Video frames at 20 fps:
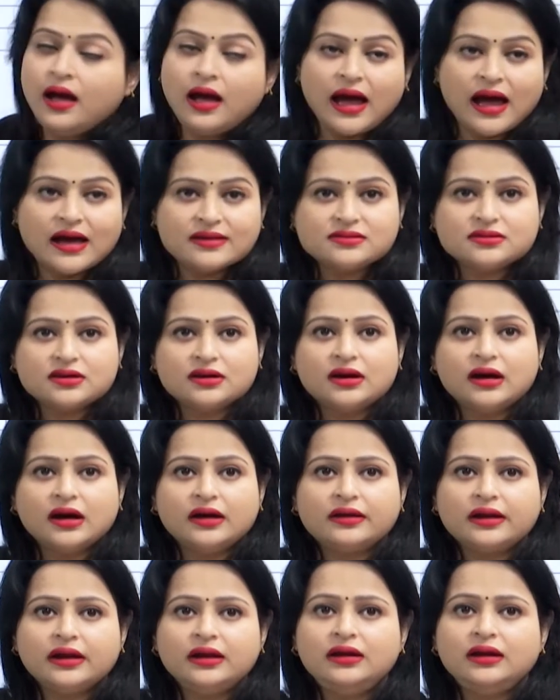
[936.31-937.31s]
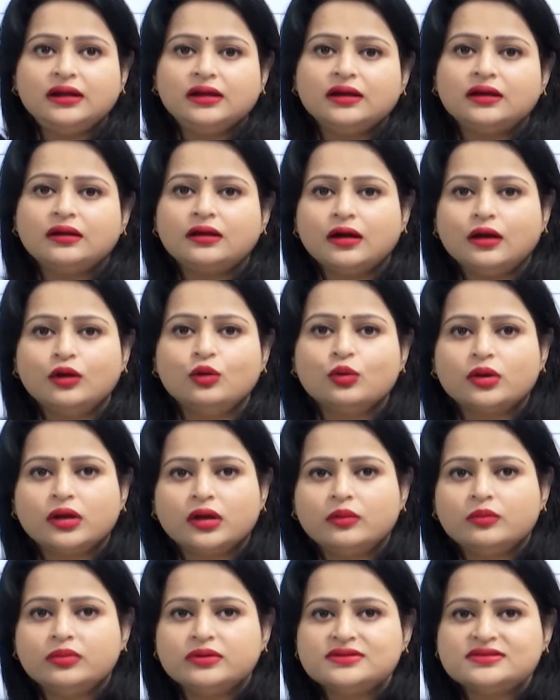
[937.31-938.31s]
as a current year
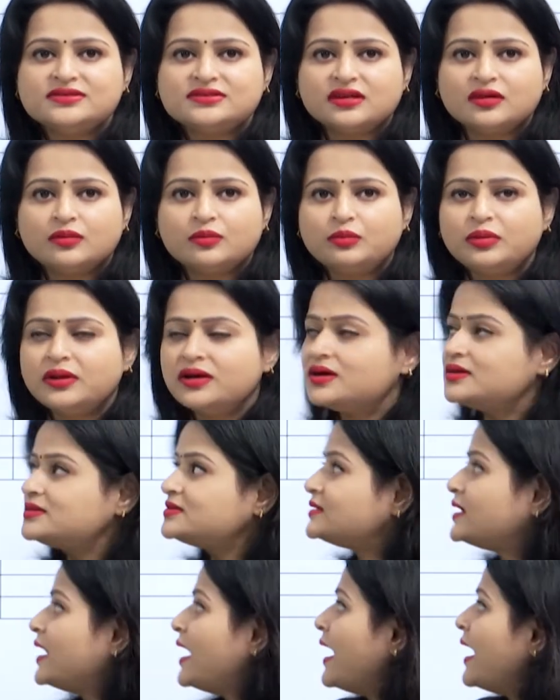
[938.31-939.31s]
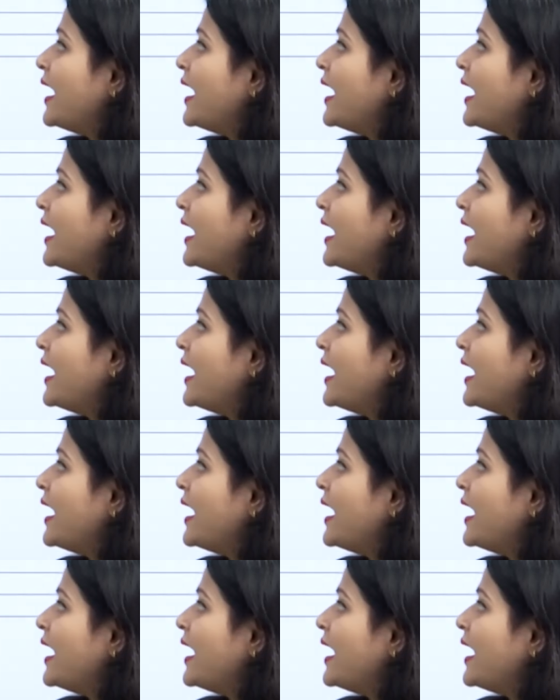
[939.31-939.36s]
allocable surplus